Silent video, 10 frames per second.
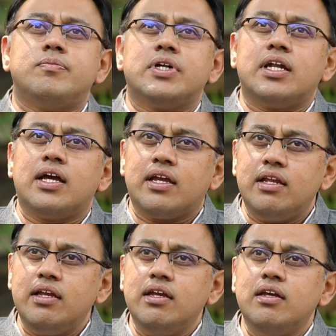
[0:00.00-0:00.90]
But
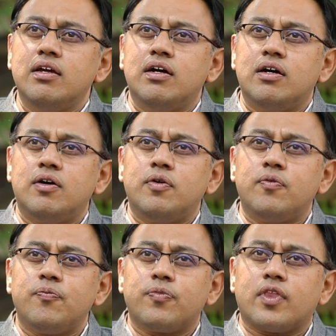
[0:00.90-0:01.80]
luckily uh,
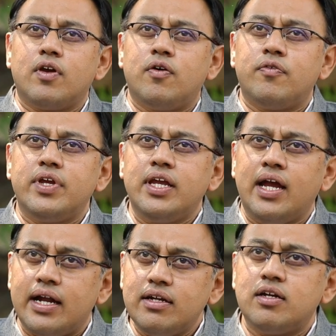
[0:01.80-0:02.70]
we
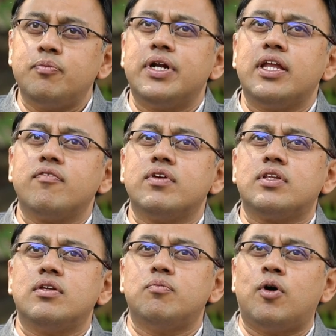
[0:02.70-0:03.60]
had a meeting with
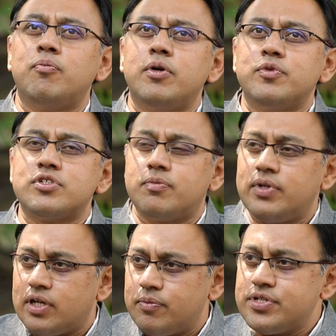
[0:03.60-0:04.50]
Bombay
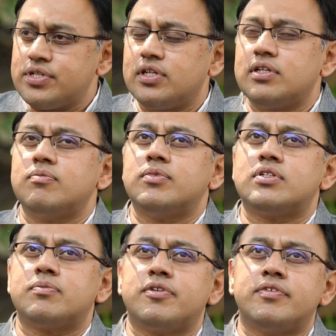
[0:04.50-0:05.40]
Municipal Commissioner
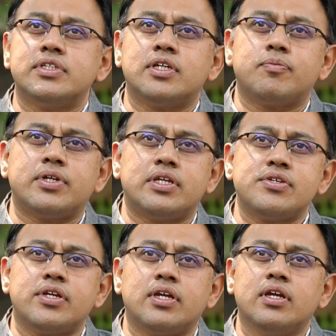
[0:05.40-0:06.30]
Mister Pravin Singh
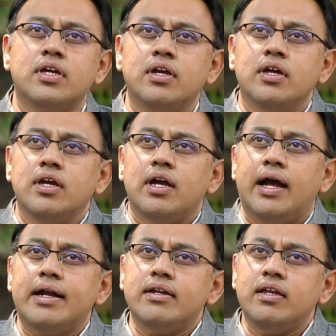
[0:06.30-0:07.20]
Pardeshi,
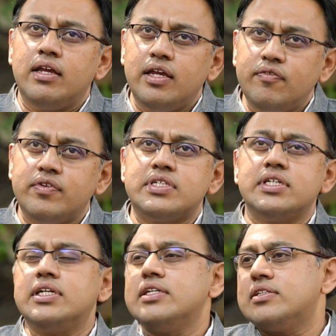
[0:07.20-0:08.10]
and he
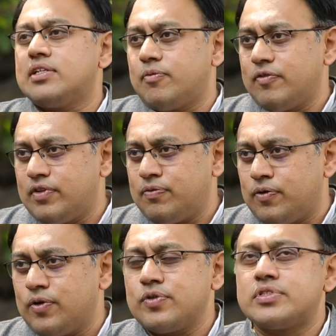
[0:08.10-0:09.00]
visited some of the
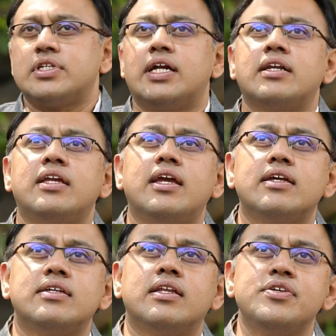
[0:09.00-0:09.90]
forts and he
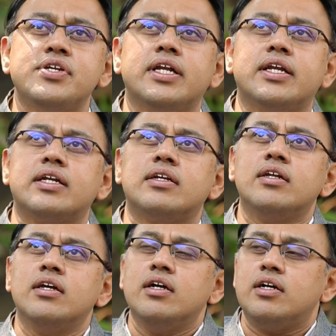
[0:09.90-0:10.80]
has initiated
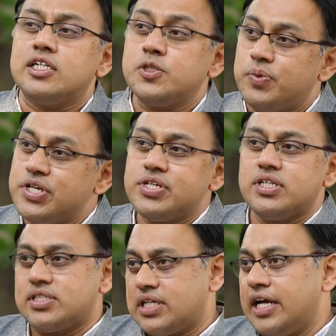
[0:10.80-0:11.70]
a
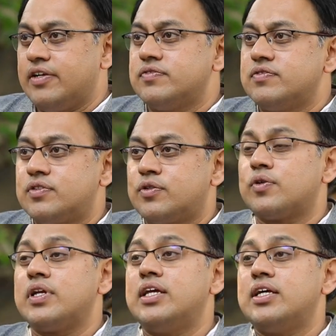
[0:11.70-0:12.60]
special drive to
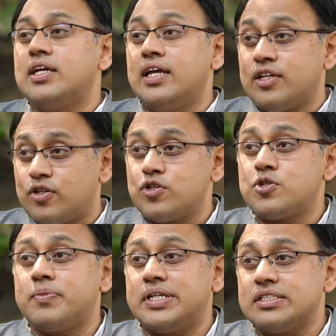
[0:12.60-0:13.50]
clear
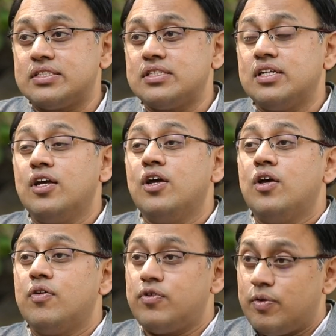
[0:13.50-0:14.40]
encroachments
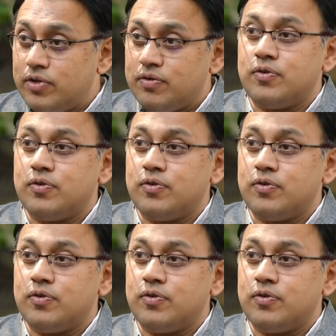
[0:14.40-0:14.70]
from the